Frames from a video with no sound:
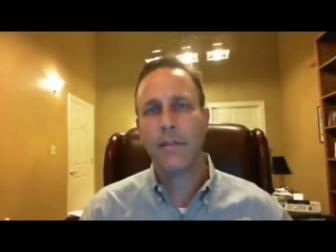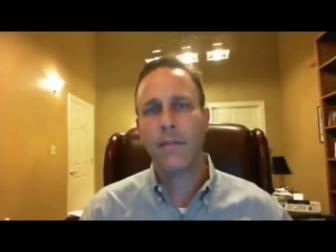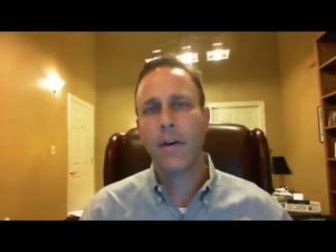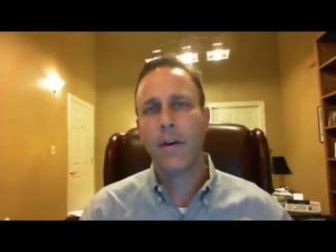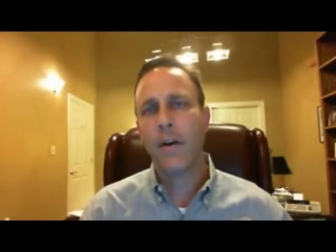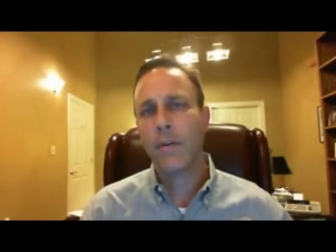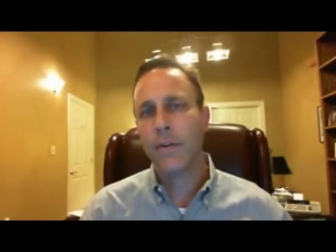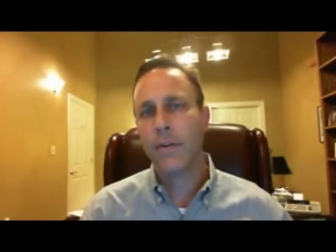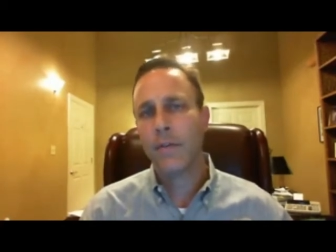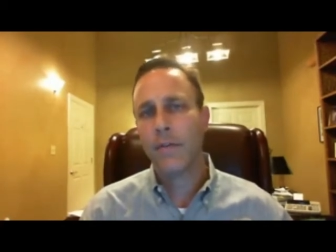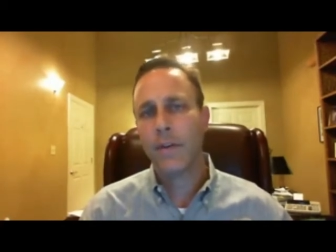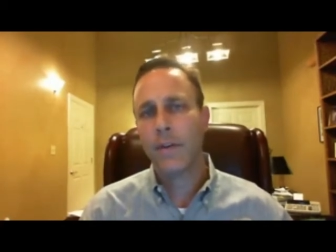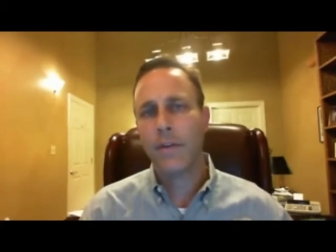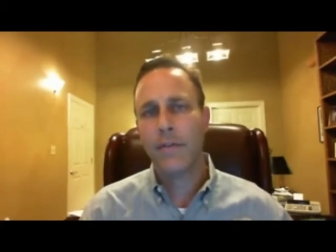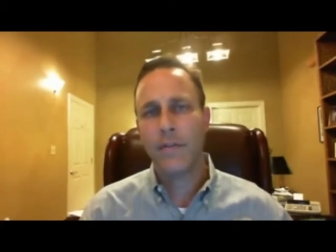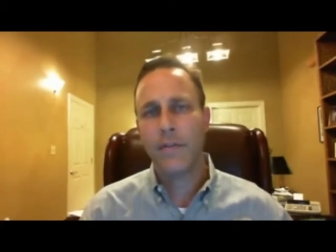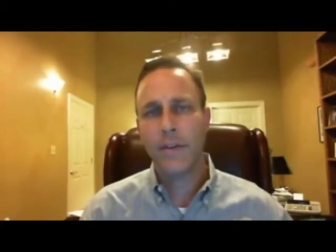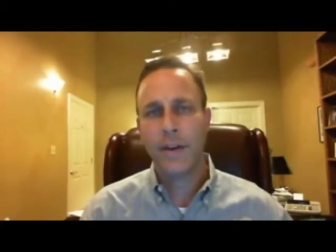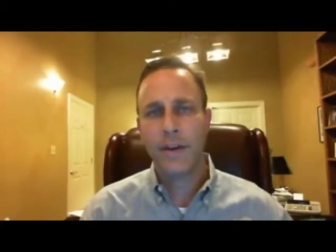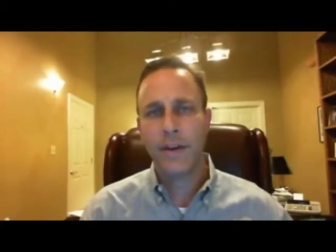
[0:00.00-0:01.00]
fault of the
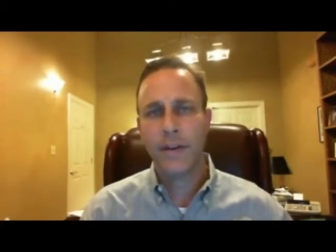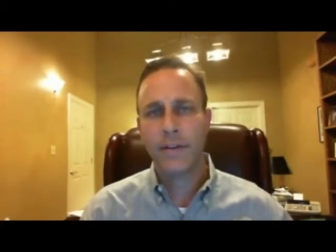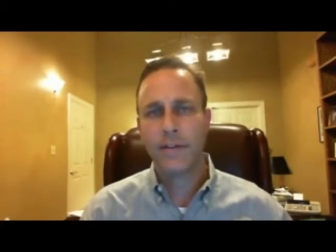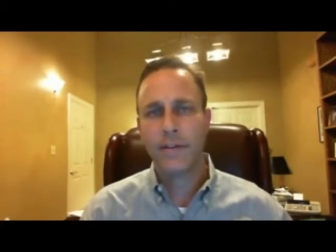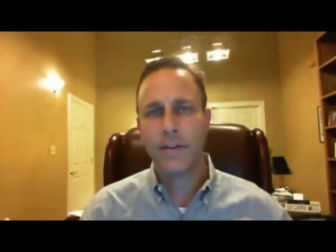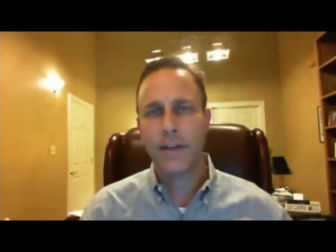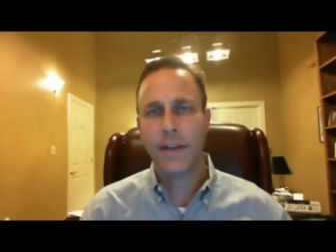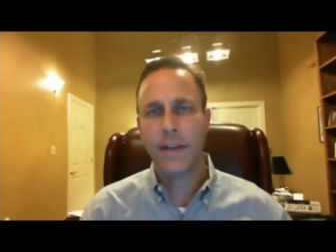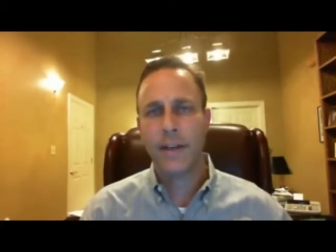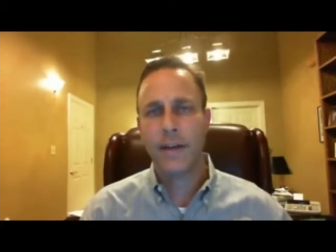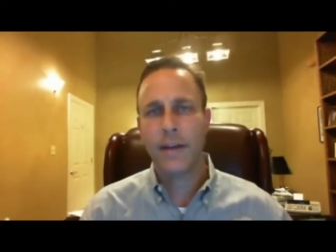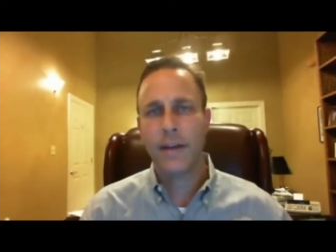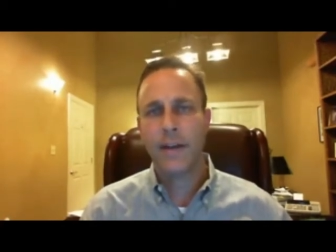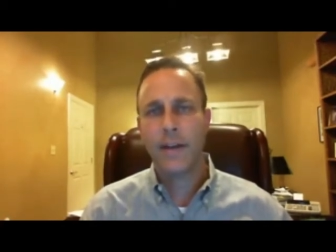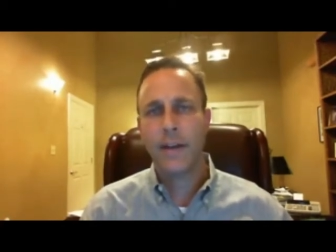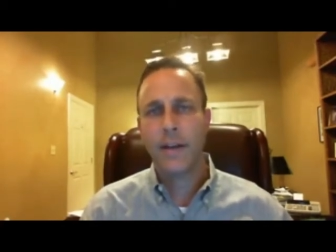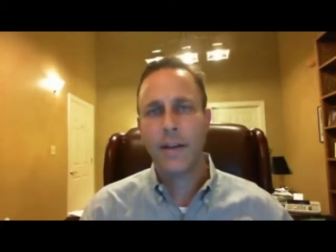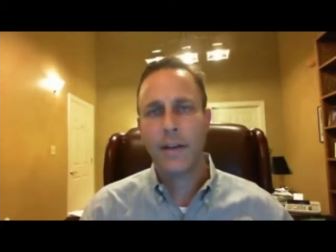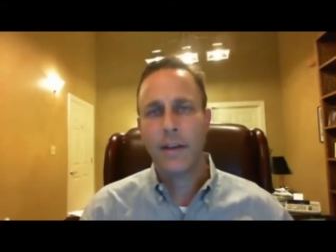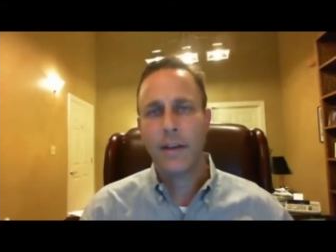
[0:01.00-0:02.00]
defendants in
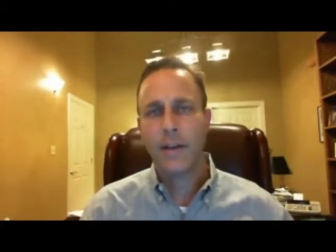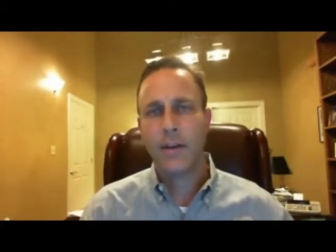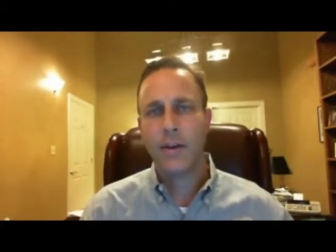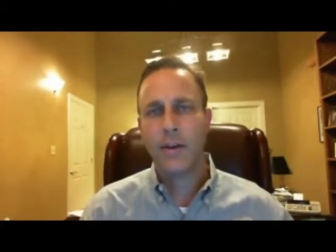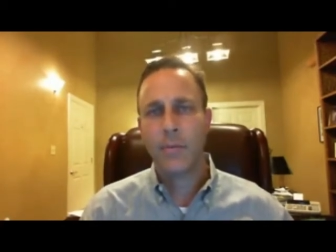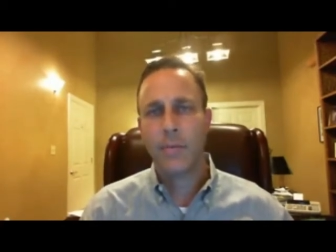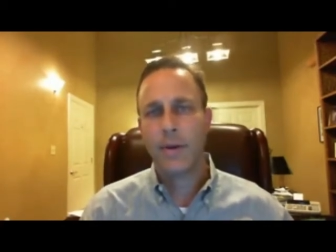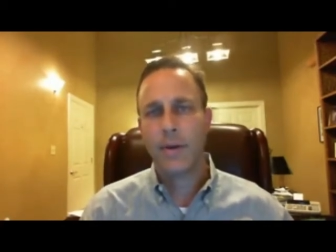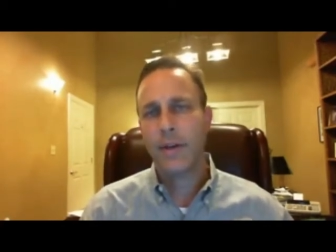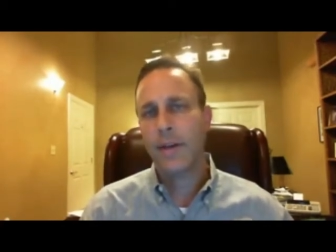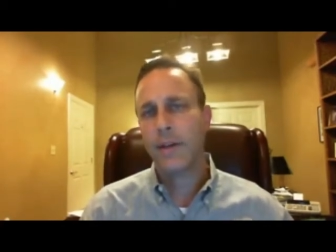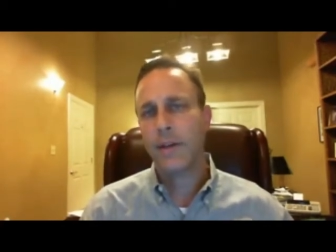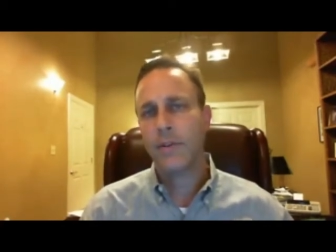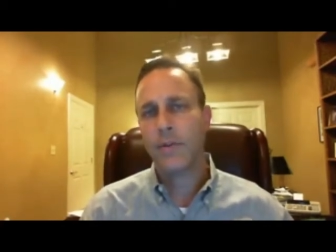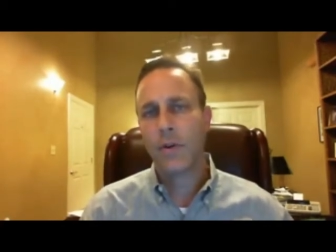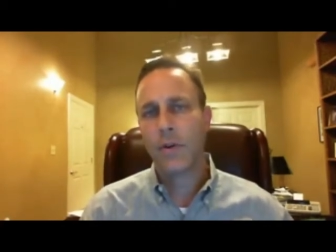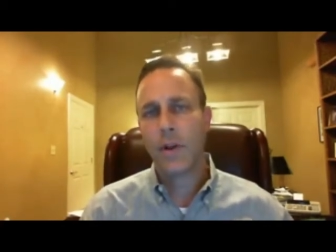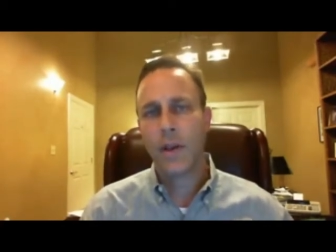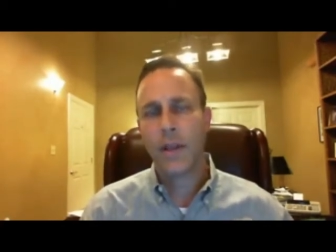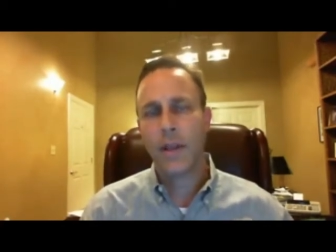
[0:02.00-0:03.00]
your
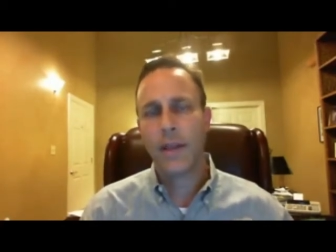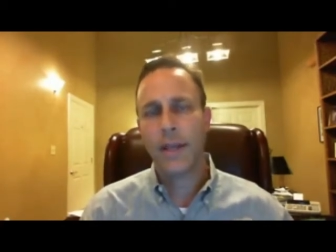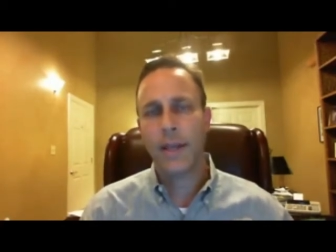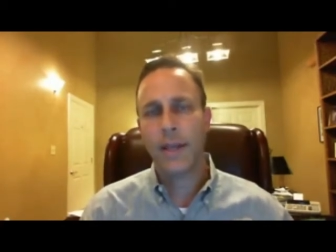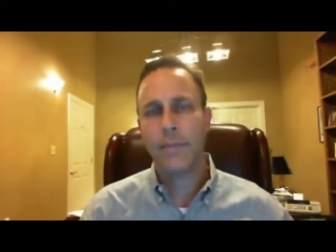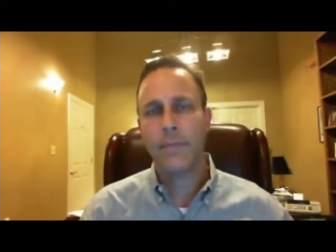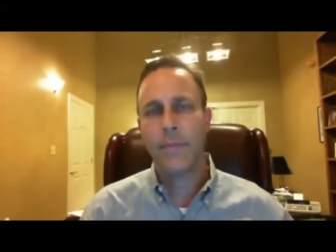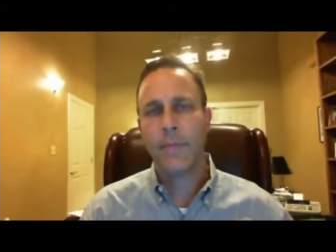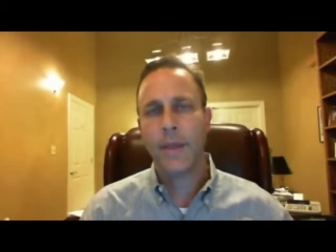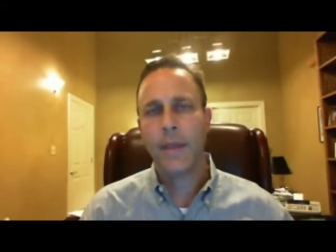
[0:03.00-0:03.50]
potential claim.